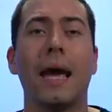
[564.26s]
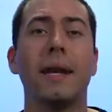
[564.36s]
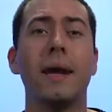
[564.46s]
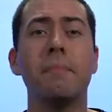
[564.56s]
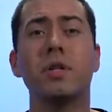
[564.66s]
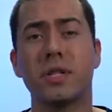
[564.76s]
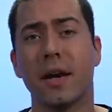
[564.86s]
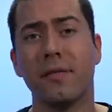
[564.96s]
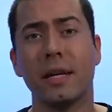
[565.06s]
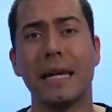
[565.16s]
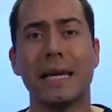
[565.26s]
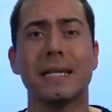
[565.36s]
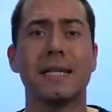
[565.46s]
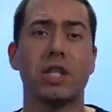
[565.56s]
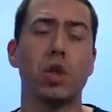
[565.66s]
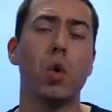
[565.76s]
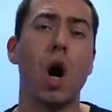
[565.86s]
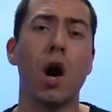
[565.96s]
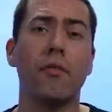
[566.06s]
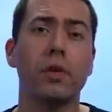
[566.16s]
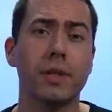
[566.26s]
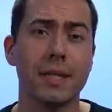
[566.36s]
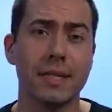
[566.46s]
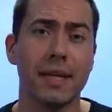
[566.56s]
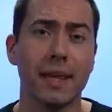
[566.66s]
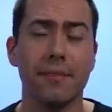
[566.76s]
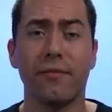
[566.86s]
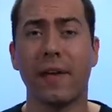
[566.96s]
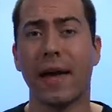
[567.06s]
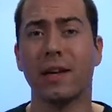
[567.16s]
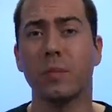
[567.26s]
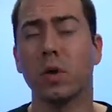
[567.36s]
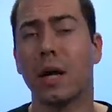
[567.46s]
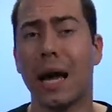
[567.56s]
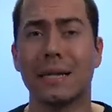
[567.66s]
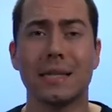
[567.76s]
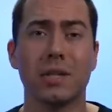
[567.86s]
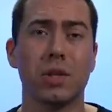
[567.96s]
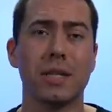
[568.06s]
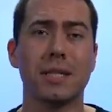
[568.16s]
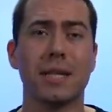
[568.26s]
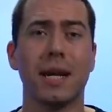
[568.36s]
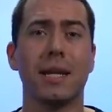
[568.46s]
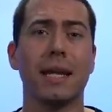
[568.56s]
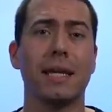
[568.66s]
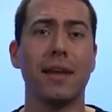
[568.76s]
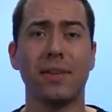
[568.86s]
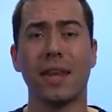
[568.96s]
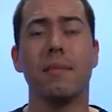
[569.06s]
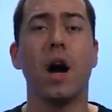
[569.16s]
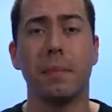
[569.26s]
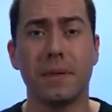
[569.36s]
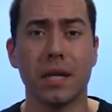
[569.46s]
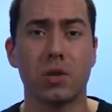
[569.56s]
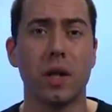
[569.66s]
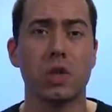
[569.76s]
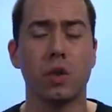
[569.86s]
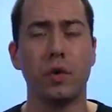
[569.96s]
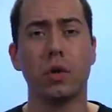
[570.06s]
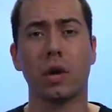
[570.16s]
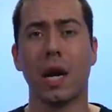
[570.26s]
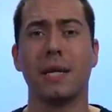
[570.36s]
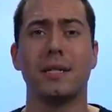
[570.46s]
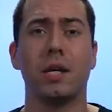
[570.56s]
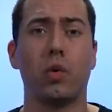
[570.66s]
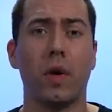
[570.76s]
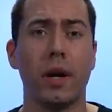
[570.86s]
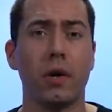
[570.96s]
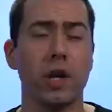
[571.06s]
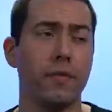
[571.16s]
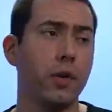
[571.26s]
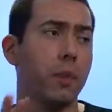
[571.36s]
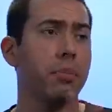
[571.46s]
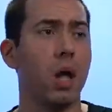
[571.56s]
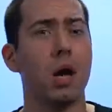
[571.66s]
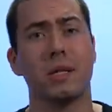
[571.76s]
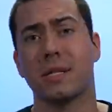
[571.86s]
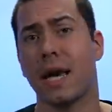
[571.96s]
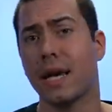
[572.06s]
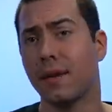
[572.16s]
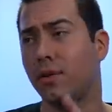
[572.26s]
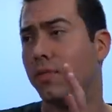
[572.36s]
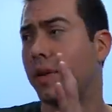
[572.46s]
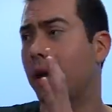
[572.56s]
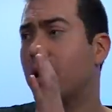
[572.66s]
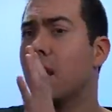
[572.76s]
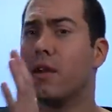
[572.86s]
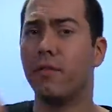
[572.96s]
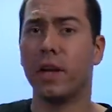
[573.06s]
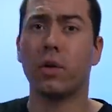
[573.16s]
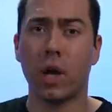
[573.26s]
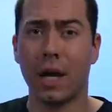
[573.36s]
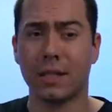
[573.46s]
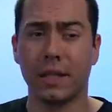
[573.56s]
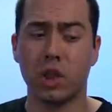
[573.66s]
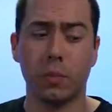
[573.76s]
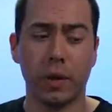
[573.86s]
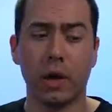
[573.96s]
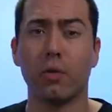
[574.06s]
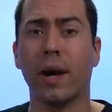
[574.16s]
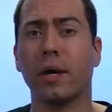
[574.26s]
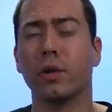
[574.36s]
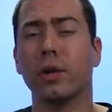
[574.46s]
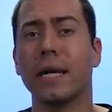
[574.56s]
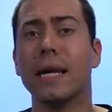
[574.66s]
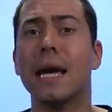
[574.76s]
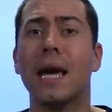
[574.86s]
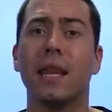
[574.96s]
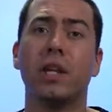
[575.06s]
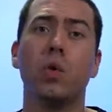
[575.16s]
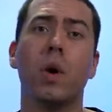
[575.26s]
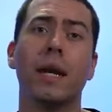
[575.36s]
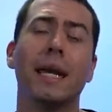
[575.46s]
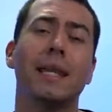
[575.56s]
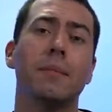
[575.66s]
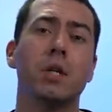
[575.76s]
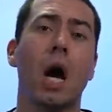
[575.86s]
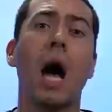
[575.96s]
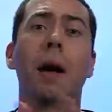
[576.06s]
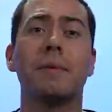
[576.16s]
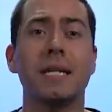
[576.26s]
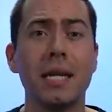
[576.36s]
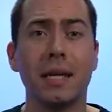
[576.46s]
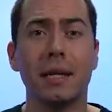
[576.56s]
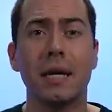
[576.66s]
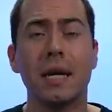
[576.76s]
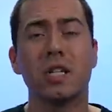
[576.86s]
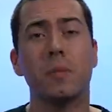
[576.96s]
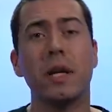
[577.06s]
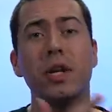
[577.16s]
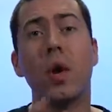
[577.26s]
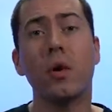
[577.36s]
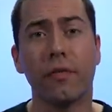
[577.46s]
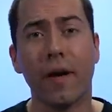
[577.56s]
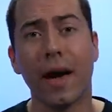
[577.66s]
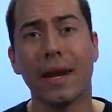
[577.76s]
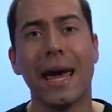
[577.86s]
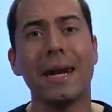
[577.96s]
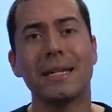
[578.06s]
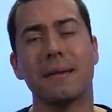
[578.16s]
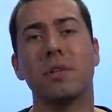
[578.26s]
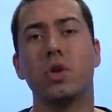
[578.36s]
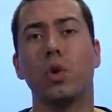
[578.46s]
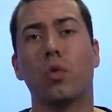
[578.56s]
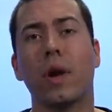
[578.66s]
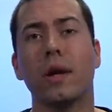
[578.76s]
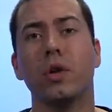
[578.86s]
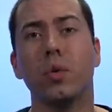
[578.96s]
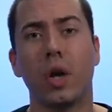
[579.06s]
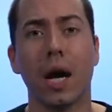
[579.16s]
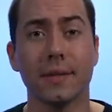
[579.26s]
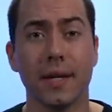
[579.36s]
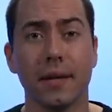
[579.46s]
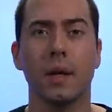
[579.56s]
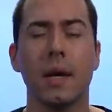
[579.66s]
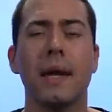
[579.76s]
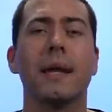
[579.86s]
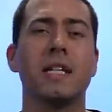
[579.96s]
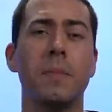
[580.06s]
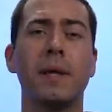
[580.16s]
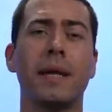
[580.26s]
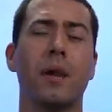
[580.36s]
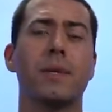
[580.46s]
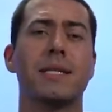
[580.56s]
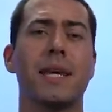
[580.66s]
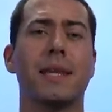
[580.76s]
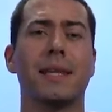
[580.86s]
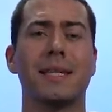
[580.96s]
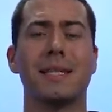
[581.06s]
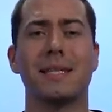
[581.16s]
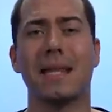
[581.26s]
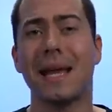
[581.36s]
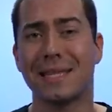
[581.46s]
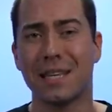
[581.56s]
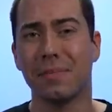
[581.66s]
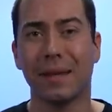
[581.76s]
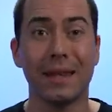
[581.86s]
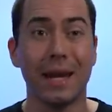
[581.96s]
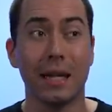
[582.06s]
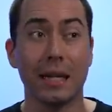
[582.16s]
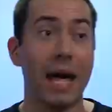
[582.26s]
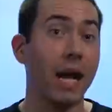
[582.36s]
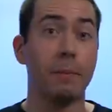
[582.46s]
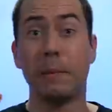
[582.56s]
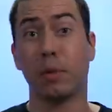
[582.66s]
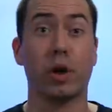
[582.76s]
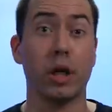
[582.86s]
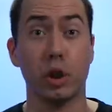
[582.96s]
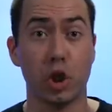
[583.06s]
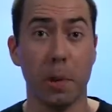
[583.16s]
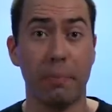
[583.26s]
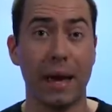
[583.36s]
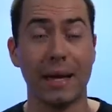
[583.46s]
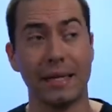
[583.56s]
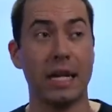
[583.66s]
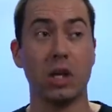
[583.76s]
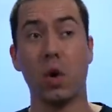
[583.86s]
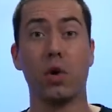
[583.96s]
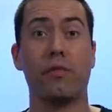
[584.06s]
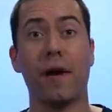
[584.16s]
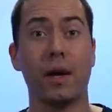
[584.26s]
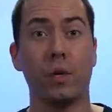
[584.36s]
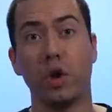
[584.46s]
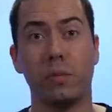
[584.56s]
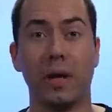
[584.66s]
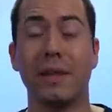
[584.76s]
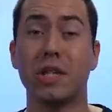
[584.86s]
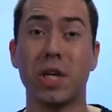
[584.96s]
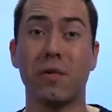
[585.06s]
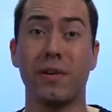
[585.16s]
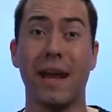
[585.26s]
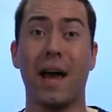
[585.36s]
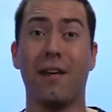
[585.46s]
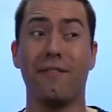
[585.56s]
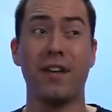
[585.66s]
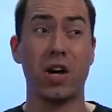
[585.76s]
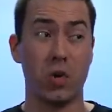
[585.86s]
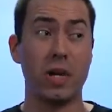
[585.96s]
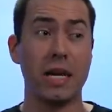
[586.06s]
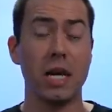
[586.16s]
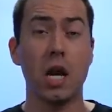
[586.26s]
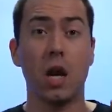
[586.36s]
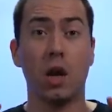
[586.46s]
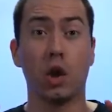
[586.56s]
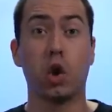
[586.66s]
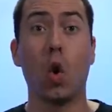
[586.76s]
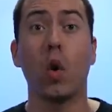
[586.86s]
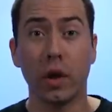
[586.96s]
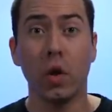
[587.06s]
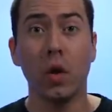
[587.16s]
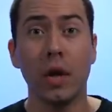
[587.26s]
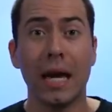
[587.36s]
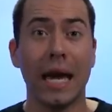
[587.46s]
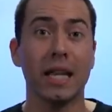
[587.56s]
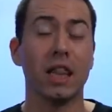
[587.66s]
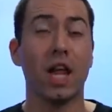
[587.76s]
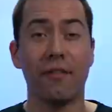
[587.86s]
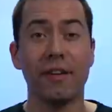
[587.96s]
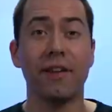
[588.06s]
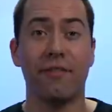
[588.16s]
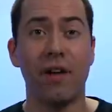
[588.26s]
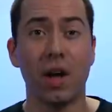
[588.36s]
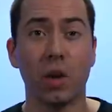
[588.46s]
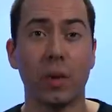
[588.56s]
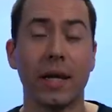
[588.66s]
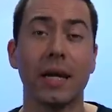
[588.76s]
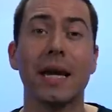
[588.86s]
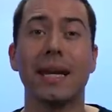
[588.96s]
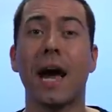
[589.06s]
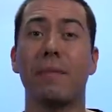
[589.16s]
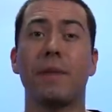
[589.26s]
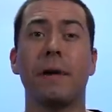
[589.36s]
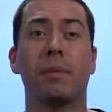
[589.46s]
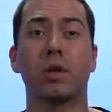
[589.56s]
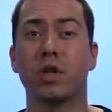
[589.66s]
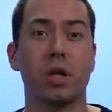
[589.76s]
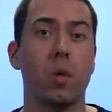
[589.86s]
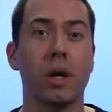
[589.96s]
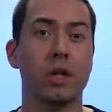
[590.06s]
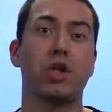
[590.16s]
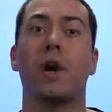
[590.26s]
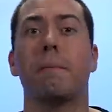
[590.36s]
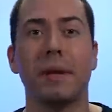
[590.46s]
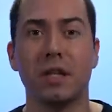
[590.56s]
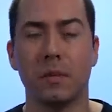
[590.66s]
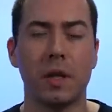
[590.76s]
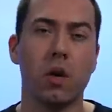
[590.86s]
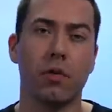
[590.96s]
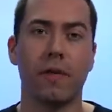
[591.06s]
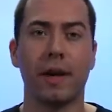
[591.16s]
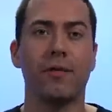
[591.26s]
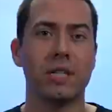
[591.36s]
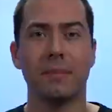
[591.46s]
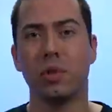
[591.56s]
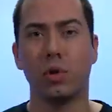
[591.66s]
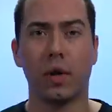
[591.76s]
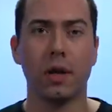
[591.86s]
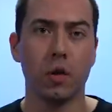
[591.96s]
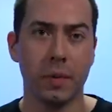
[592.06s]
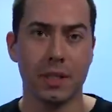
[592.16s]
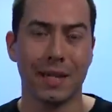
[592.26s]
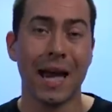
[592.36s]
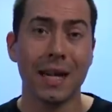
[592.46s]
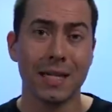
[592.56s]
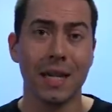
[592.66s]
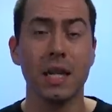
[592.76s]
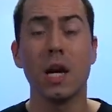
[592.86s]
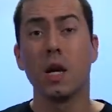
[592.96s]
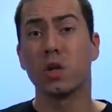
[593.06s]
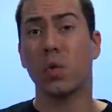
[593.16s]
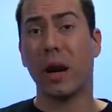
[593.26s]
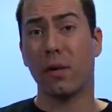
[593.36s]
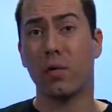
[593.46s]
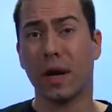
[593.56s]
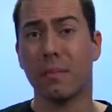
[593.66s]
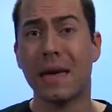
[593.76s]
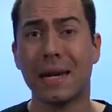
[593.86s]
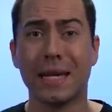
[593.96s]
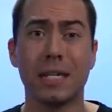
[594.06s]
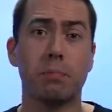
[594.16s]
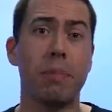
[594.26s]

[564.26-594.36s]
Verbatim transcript: And number 7 is that you offer to send them valuable content. So this is kind of like giving them updates, right? So if you're a content creator, if you're a blog site, if you've got video content that you put out regularly, then you wanna get them to opt in to be notified anytime that you create new content. Now, typically I would say that this is not something that a lot of people are gonna jump at, getting notified when you put, unless you have a very loyal and loving following, not many people are just gonna wanna jump in to be notified every time you create a new piece of content. So what I would recommend is